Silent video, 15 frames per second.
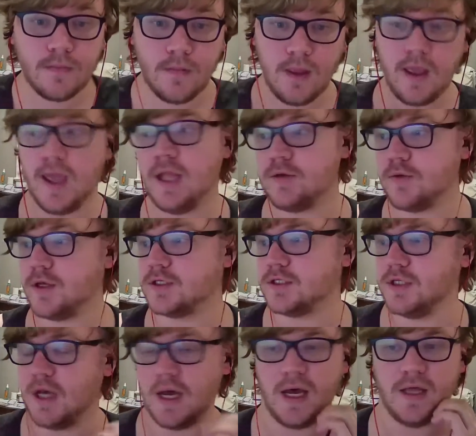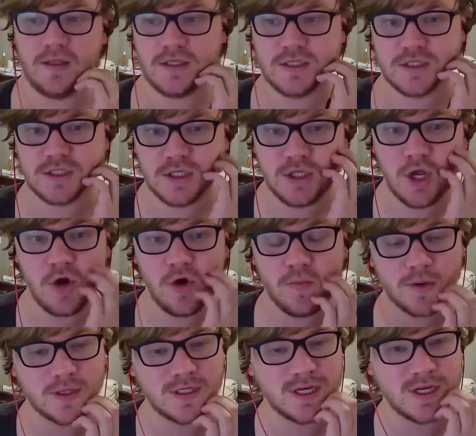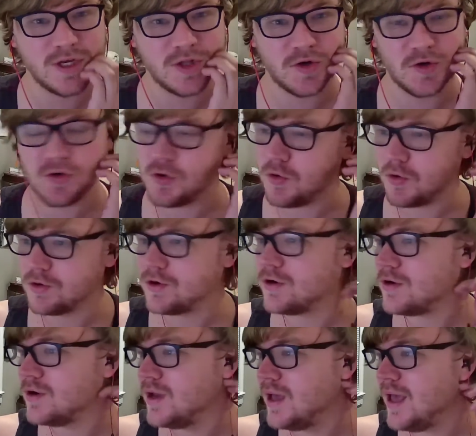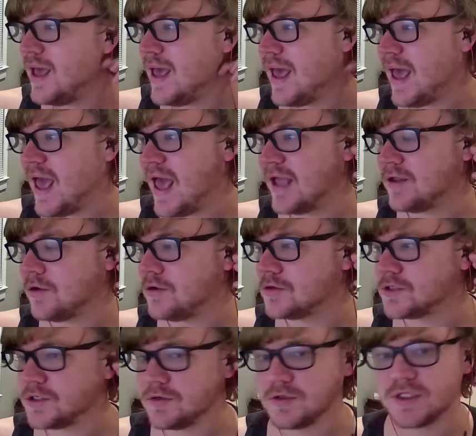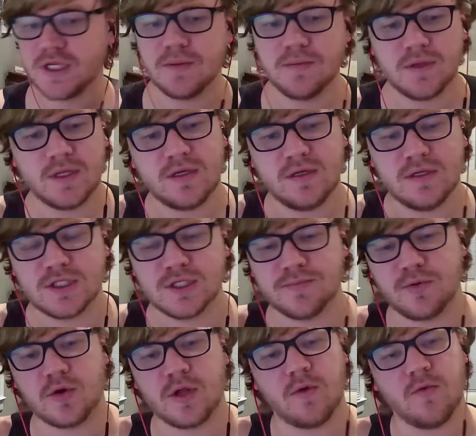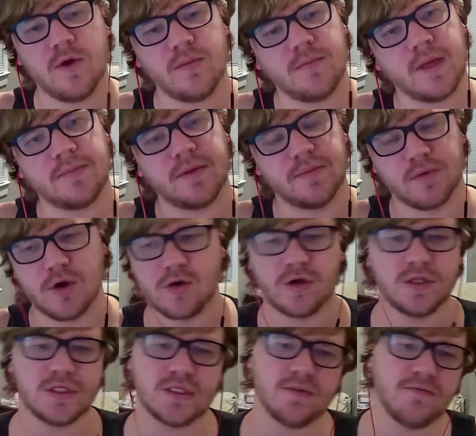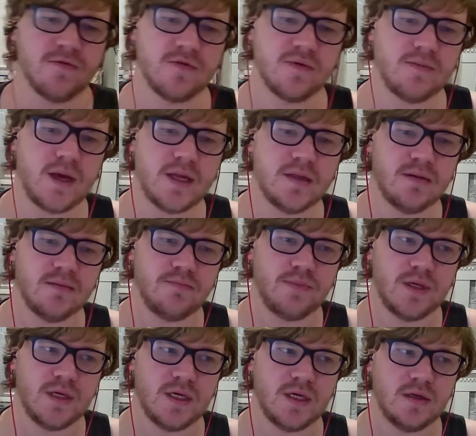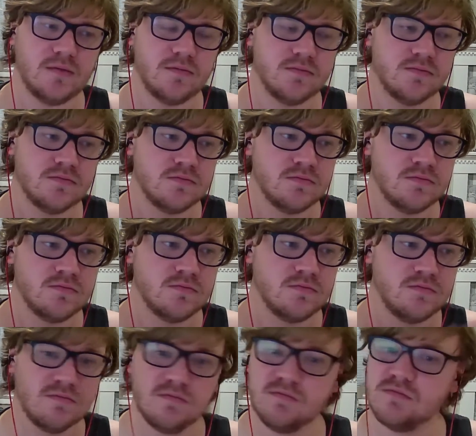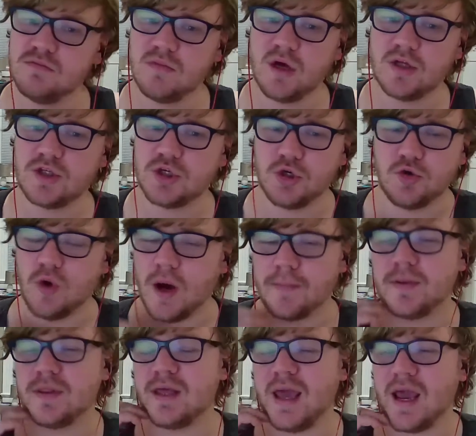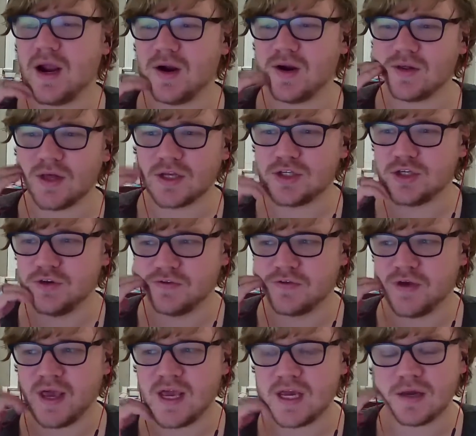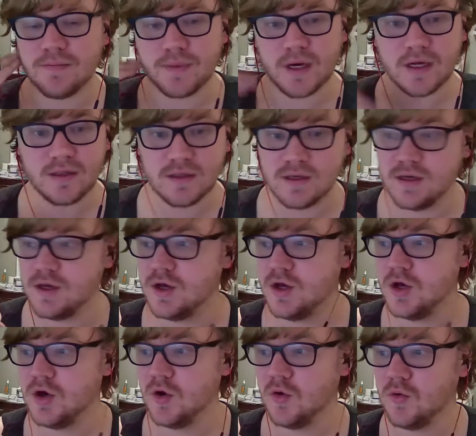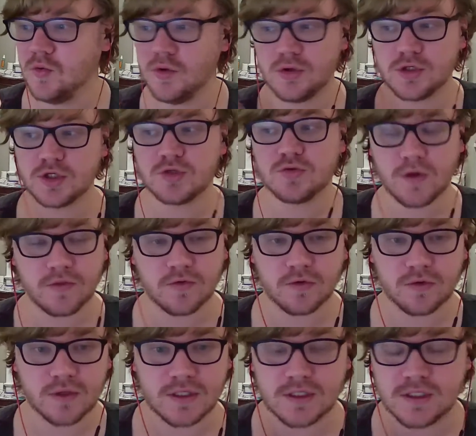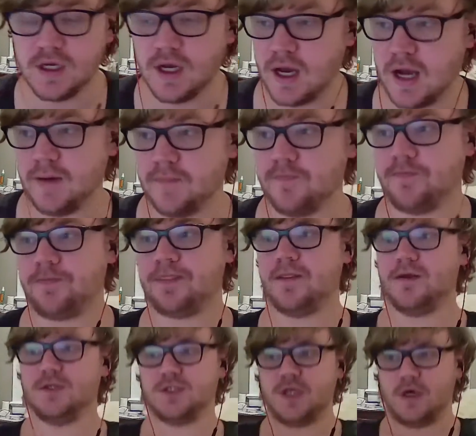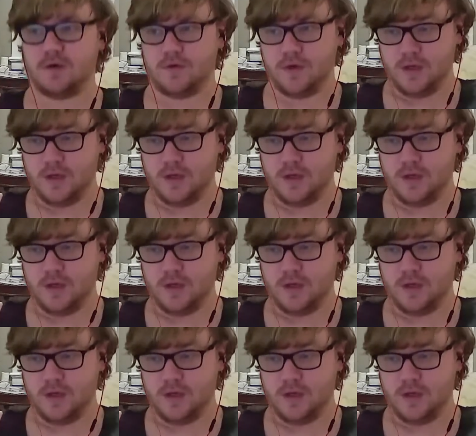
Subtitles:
Anyways, this is in no particular order, and also some of the support I want might be broken, some of it might be too up in the air, like too vague, but we'll just run through this. So